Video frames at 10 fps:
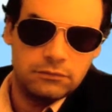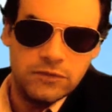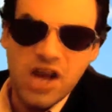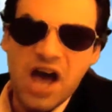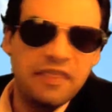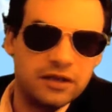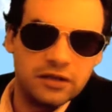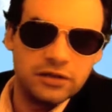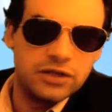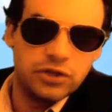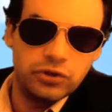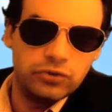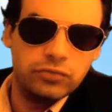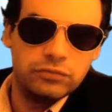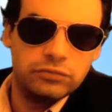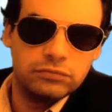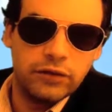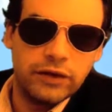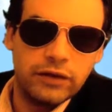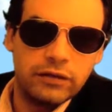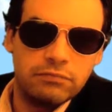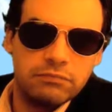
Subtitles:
nothing to do with